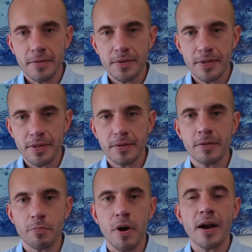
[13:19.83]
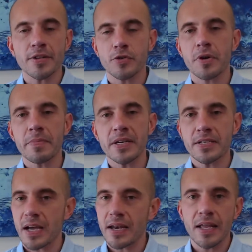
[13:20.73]
the product's already been
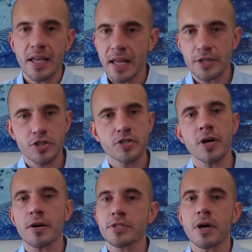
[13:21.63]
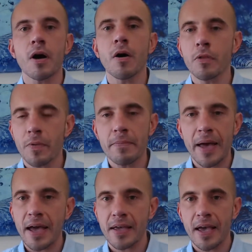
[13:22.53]
designed. It starts all the way
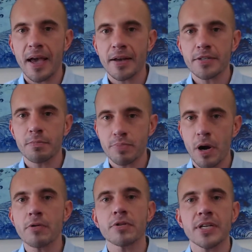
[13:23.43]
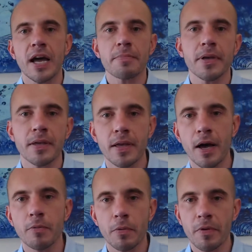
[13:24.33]
back at prototyping,
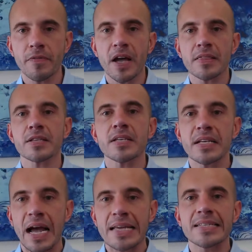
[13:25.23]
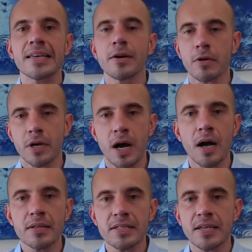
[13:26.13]
where we've got this idea or
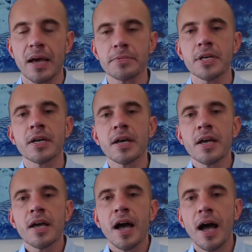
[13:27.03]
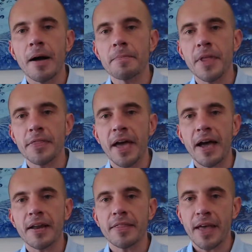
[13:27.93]
concept
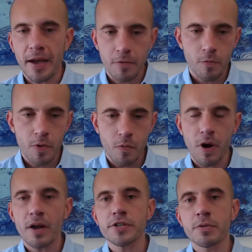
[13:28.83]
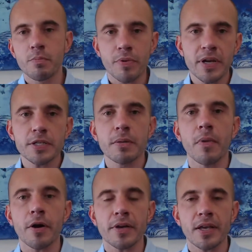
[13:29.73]
that we want to bring to
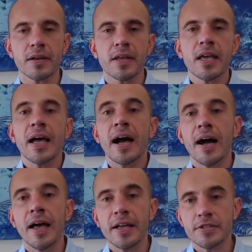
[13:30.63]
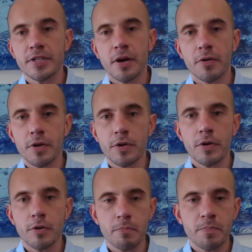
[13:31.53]
market. And so
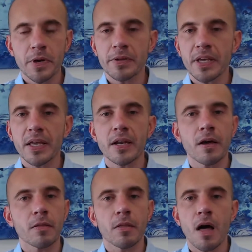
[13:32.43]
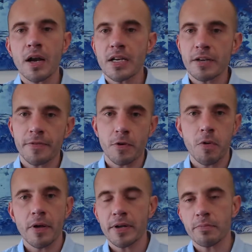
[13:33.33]
you're building in a lot of different
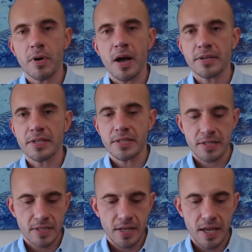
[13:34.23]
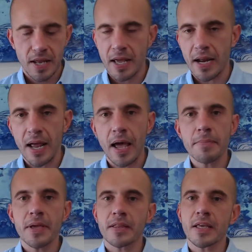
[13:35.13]
quality processes, and I
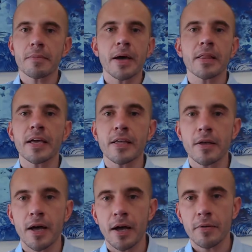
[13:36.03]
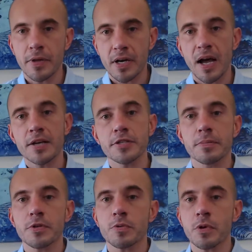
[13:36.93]
mean, think about like the
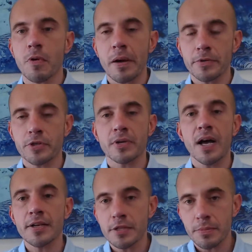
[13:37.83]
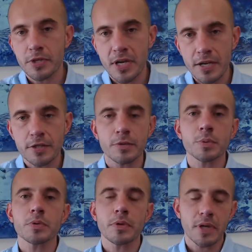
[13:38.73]
customer's requirements, your customer's
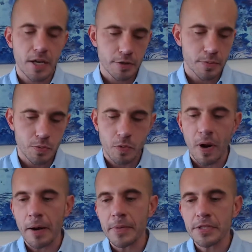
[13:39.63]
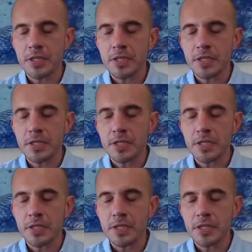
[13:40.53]
requirements,